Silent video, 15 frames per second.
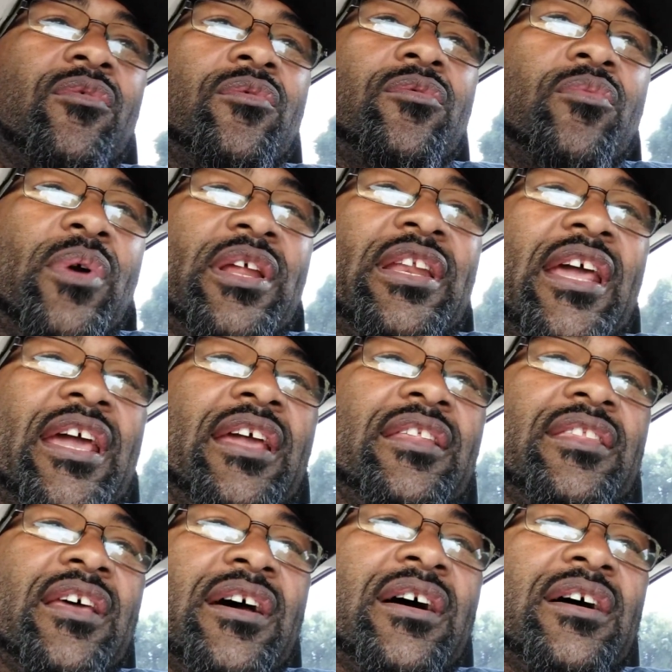we need
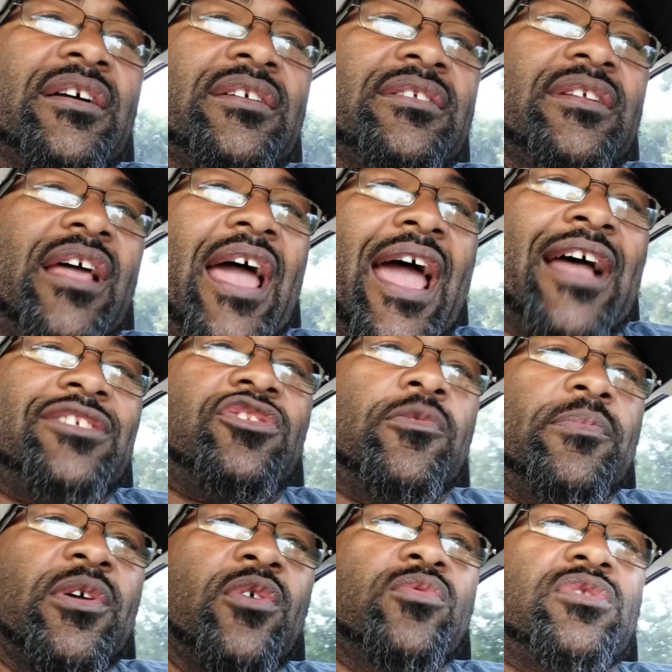the
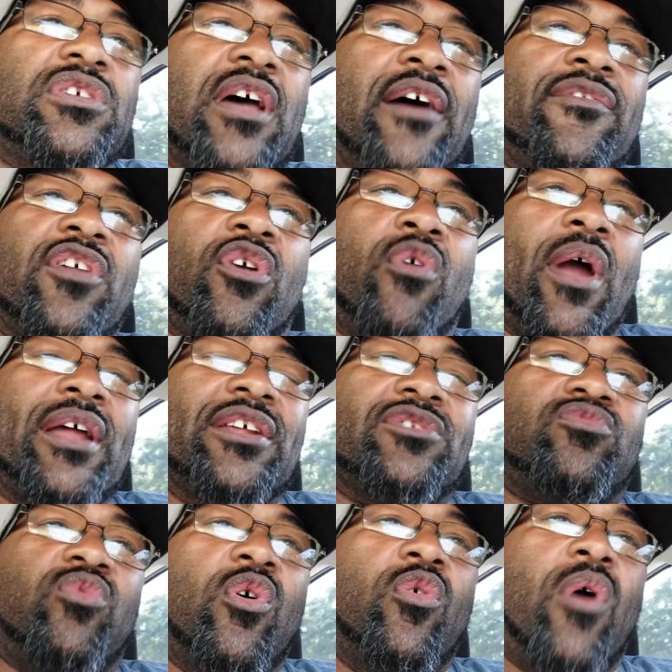attributes of the greatest
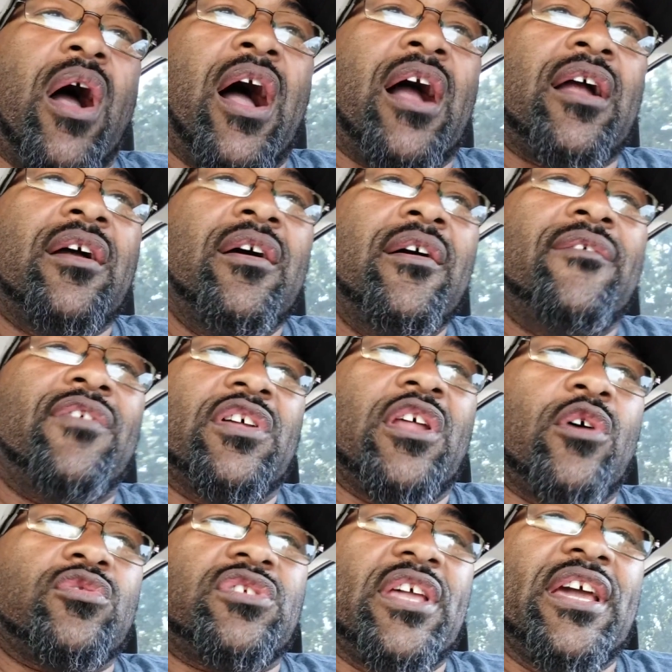Ruwach for
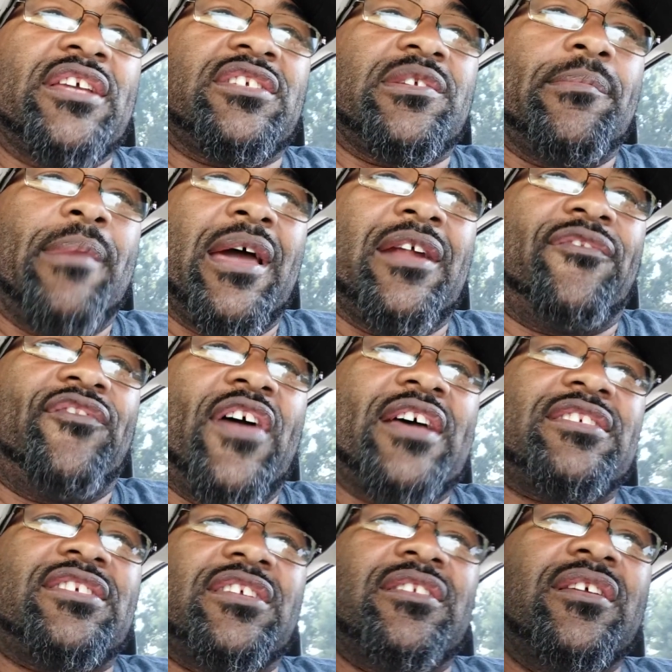those things to
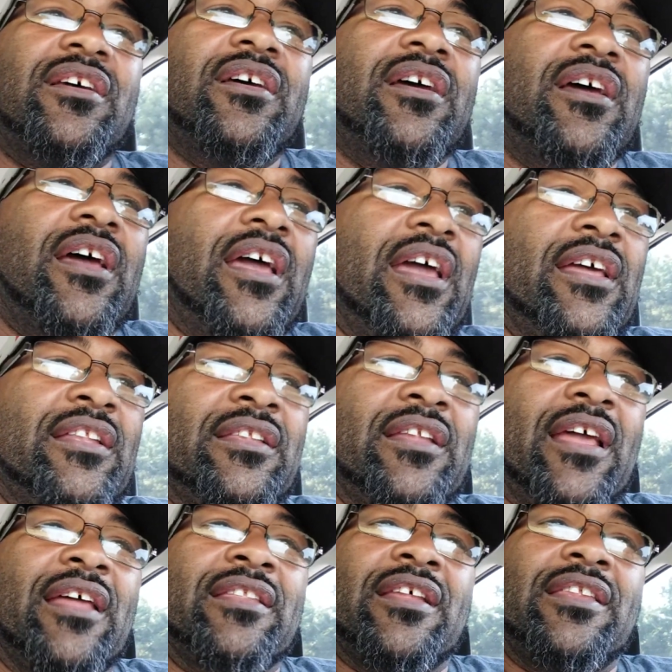manifest
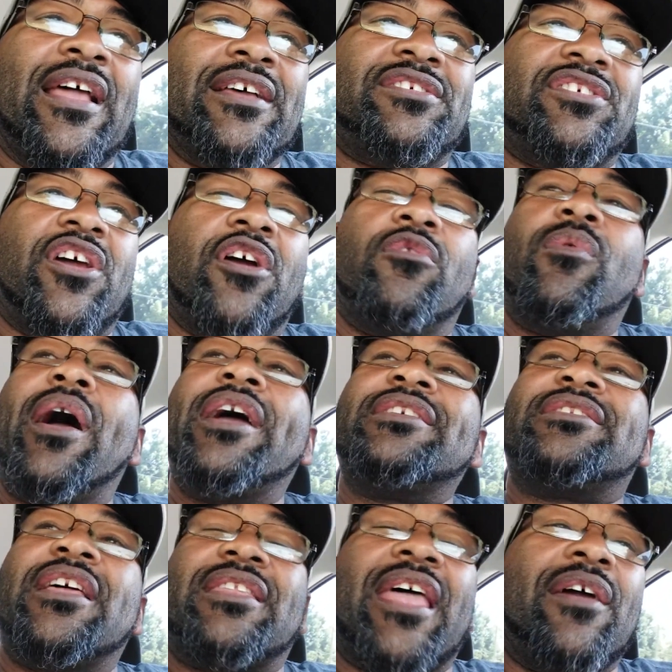in the necessary ways
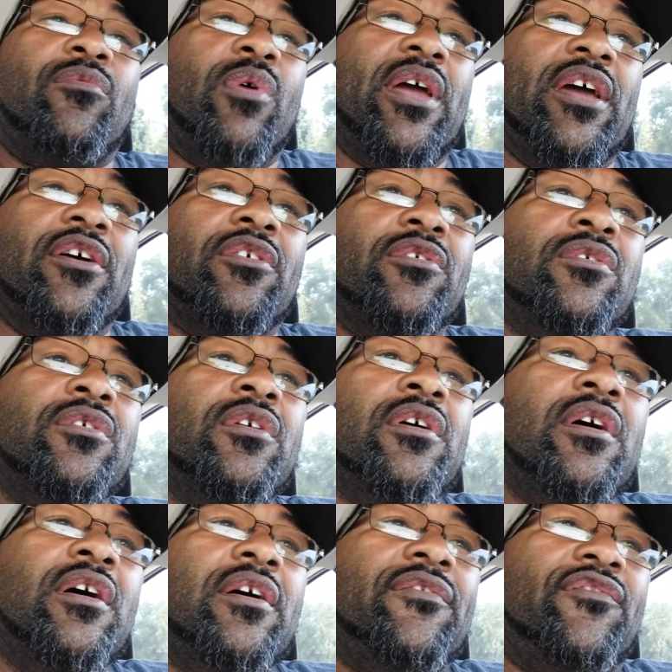that they will
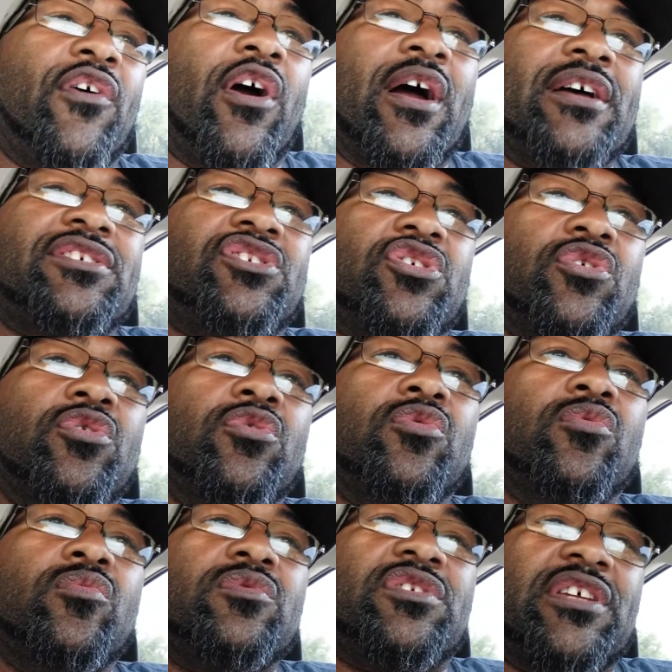for us to
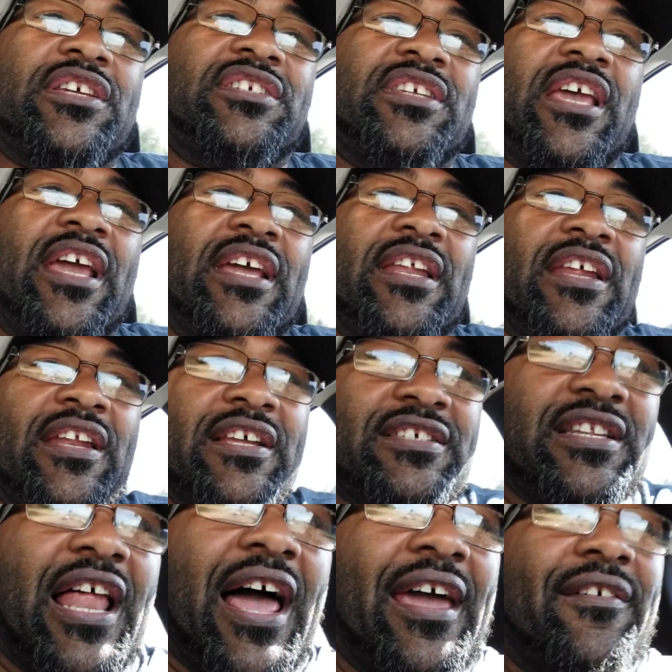succeed in this
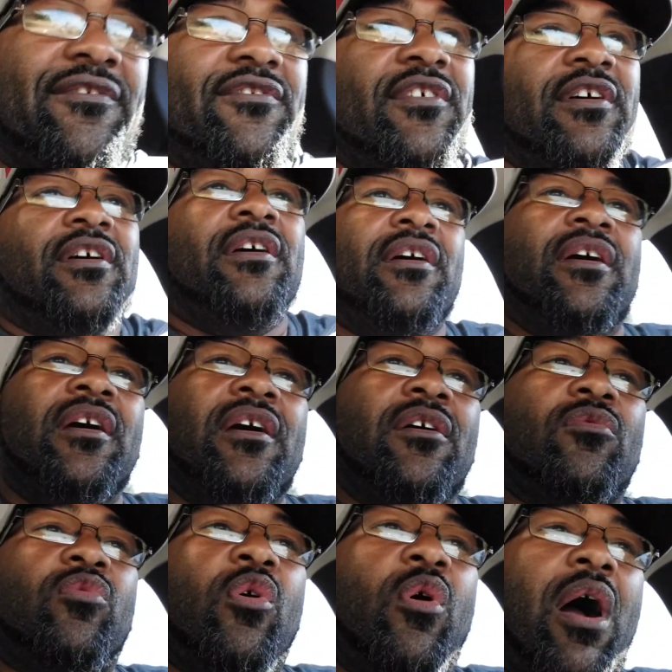life.
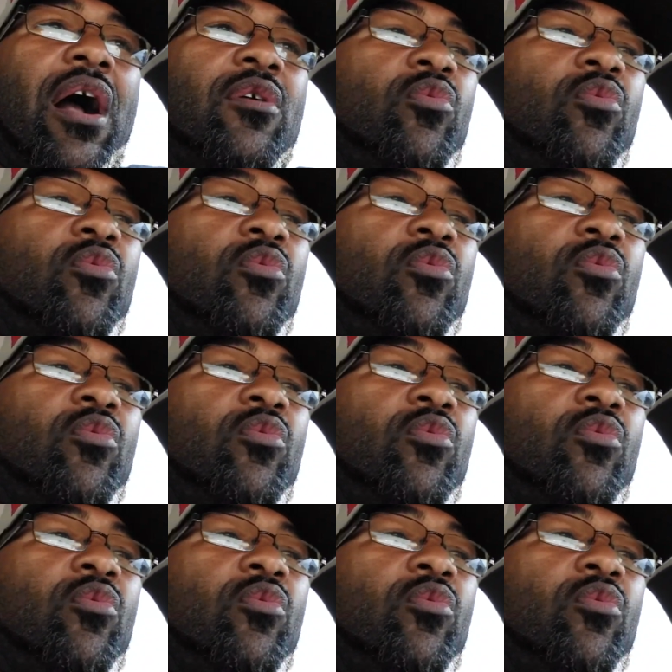Ruwach